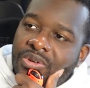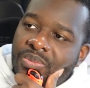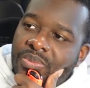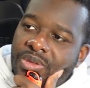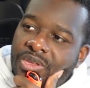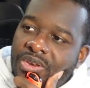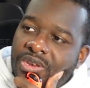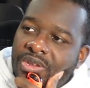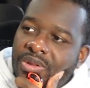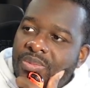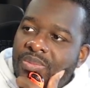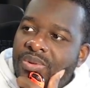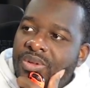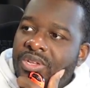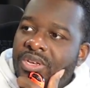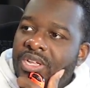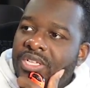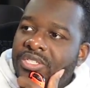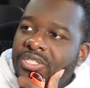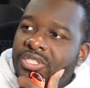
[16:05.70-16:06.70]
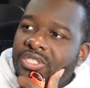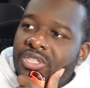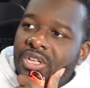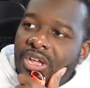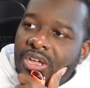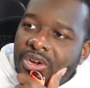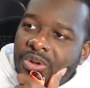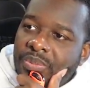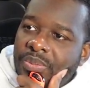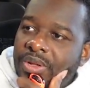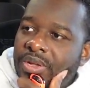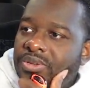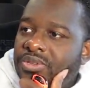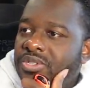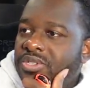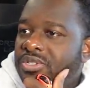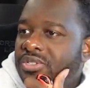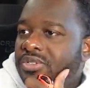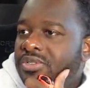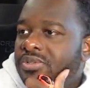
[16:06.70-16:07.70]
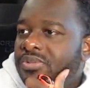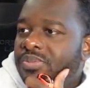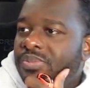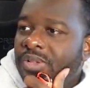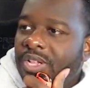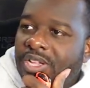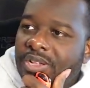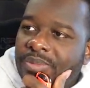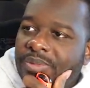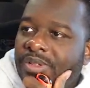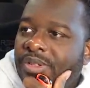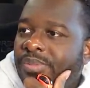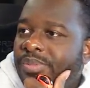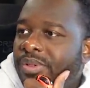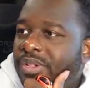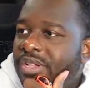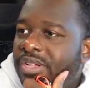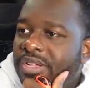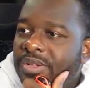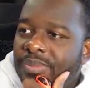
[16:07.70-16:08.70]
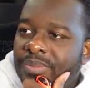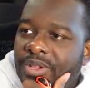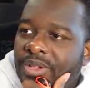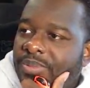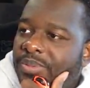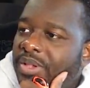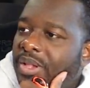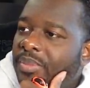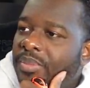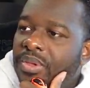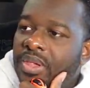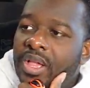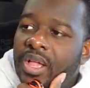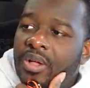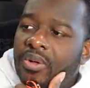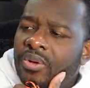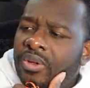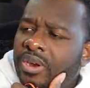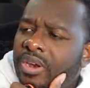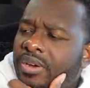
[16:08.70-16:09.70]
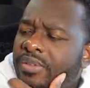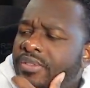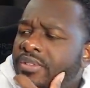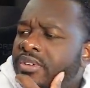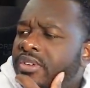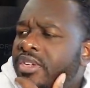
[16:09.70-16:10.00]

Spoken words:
in a minute, but I just thought about you, blah, blah, blah, blah, blah, blah, whatever.